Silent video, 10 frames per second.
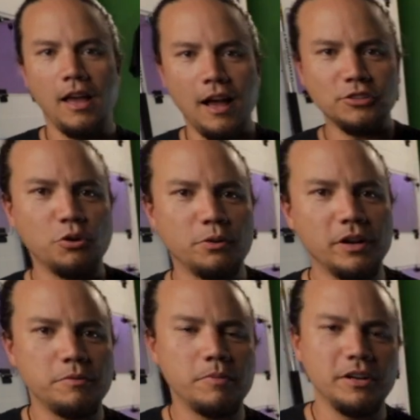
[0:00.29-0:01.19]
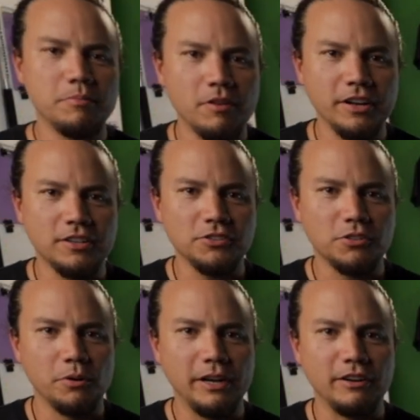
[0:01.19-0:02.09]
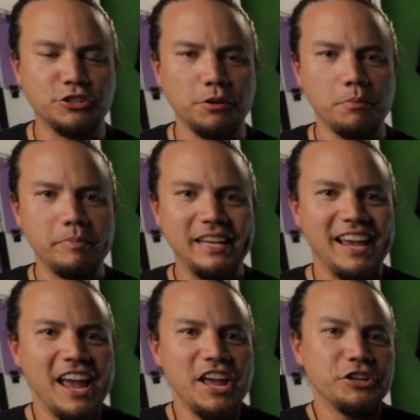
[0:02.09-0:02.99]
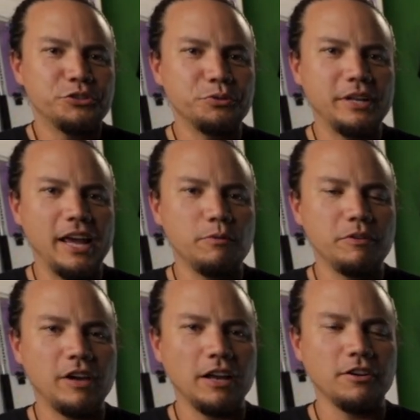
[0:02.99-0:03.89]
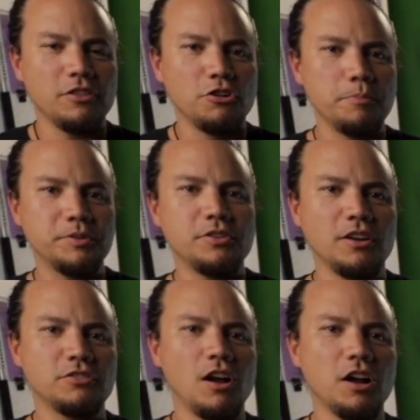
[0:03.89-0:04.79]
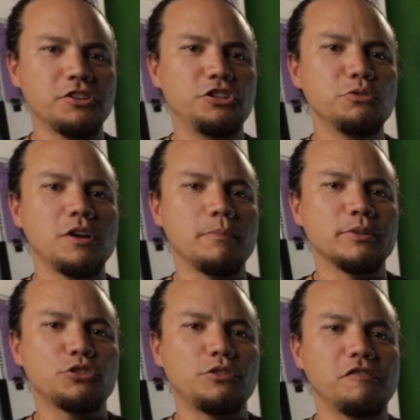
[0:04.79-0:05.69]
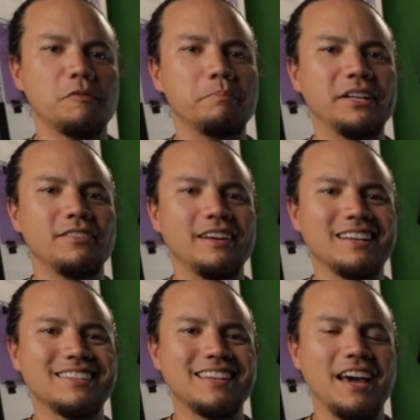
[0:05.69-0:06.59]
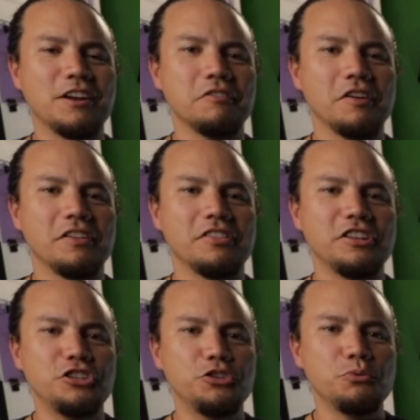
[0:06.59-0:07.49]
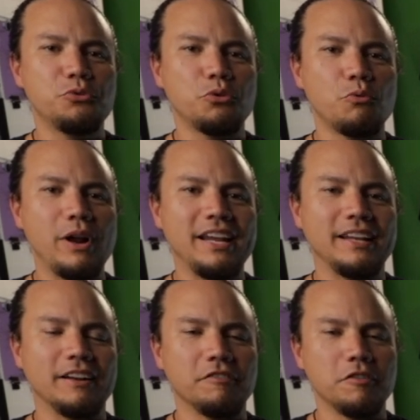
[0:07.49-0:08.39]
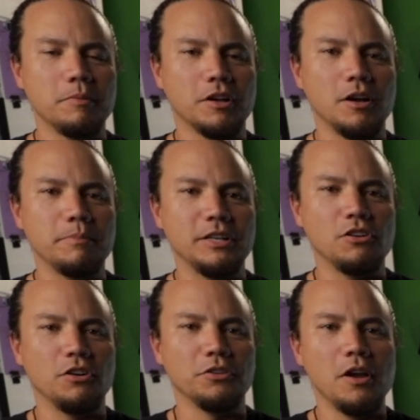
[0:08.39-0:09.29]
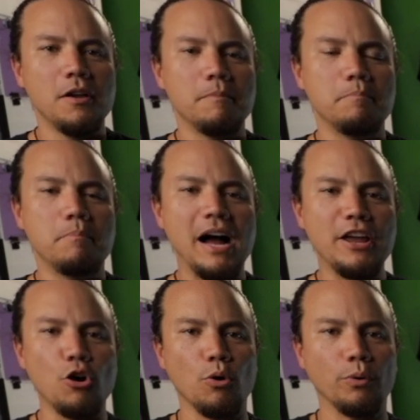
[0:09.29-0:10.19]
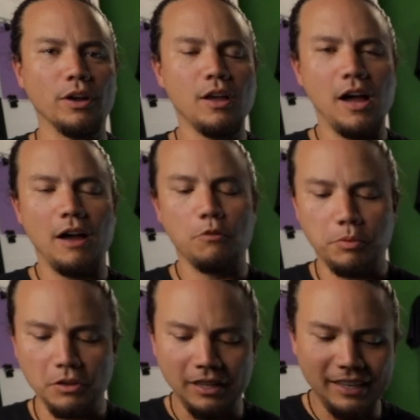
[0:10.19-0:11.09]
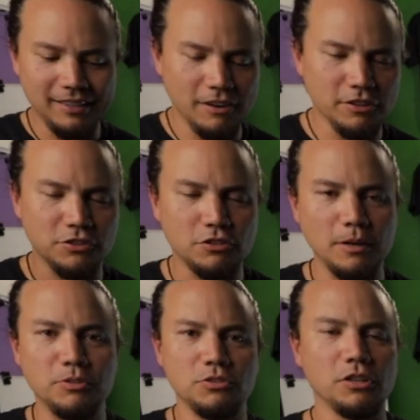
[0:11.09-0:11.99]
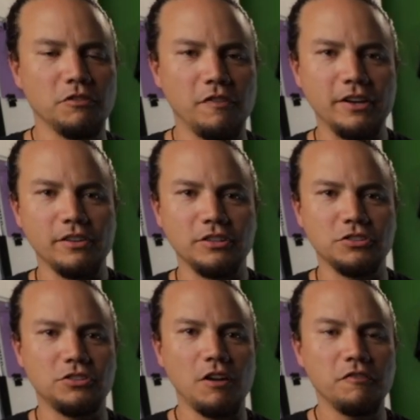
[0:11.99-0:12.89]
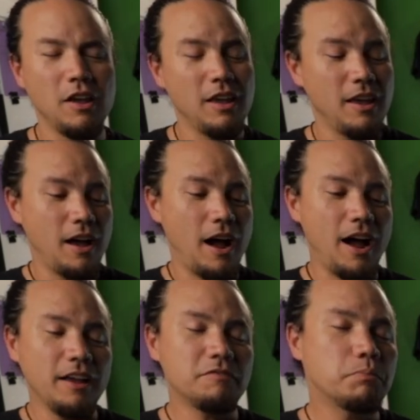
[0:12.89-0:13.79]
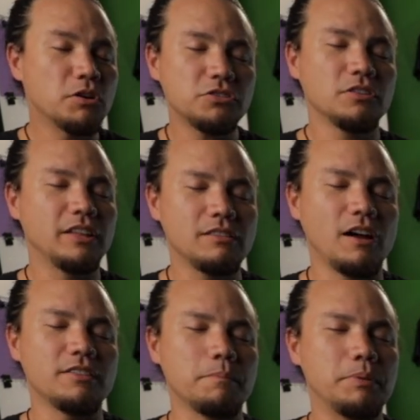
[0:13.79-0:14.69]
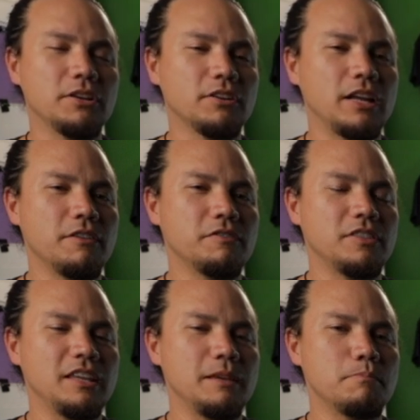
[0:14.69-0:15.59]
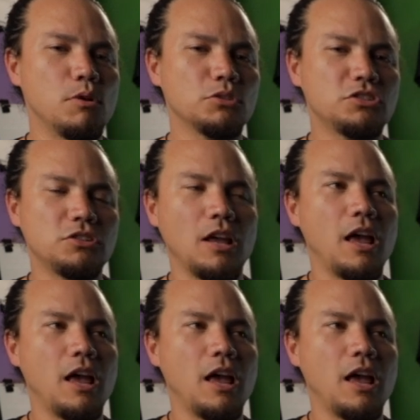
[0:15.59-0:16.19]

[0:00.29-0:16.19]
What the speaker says: How's it going, everybody? Brian Cusco here at Triple B. Today we've got another Herpeton talk to you coming straight from Petr Necas out of the Ukraine from a company called Bion. I will put a link down in the description so you can find all their stuff. I personally thought that Petr gave the most